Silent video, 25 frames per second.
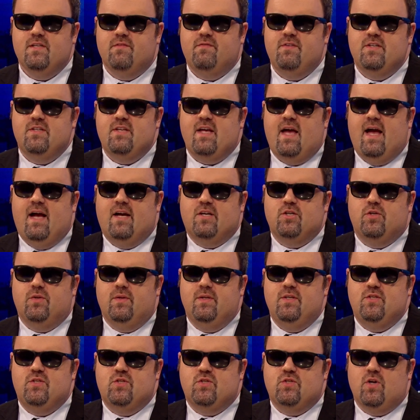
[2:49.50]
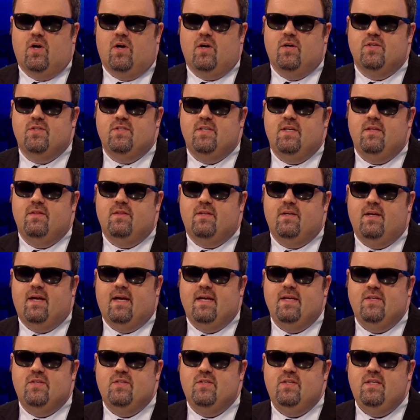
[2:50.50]
of this actually start in the
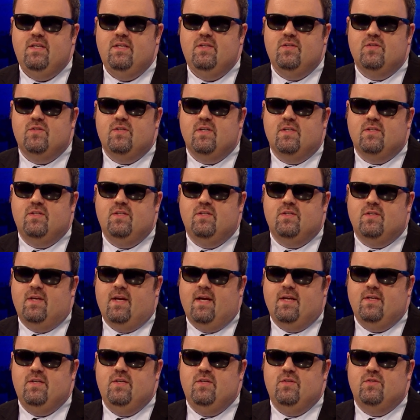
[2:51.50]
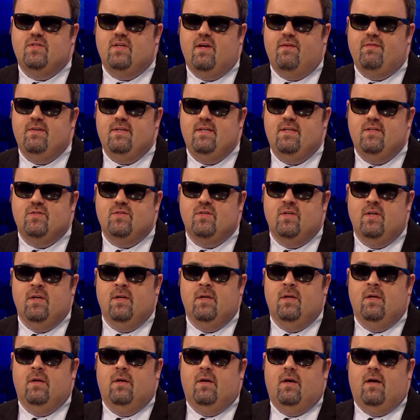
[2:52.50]
1960s and 1970s
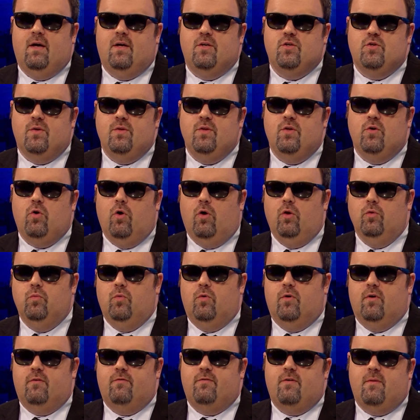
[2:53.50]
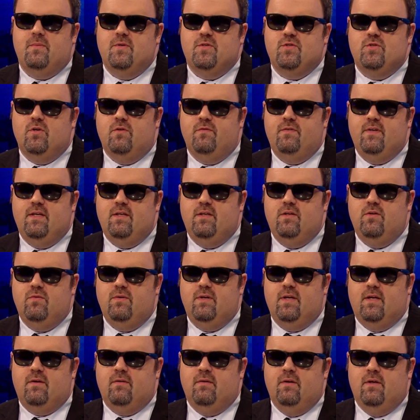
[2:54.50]
during the Cold War from the Soviet
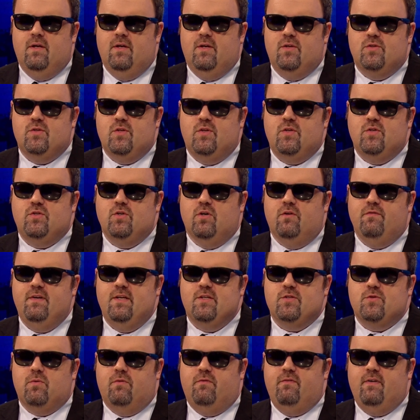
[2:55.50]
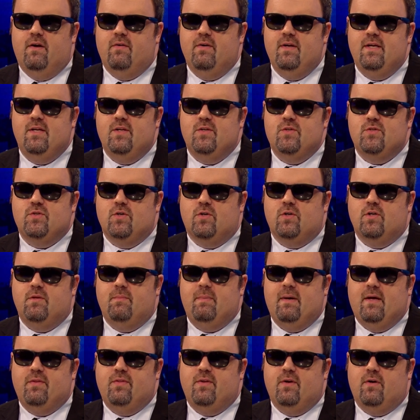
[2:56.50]
Union. So the Soviets were very concerned
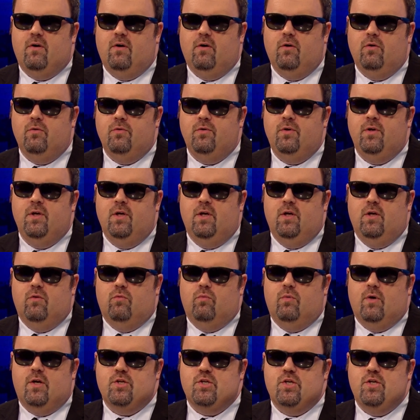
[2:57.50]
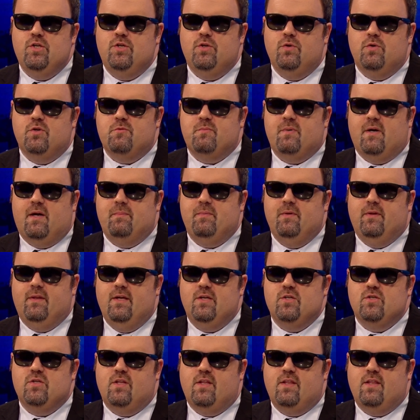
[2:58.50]
about their own Russian Jewish
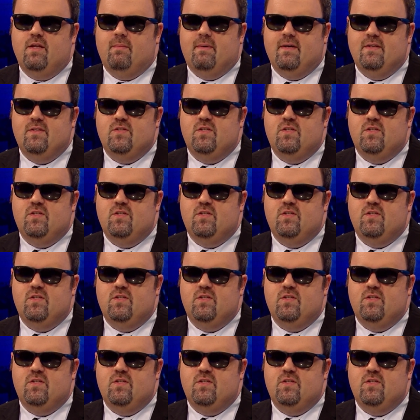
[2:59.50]
population, that they might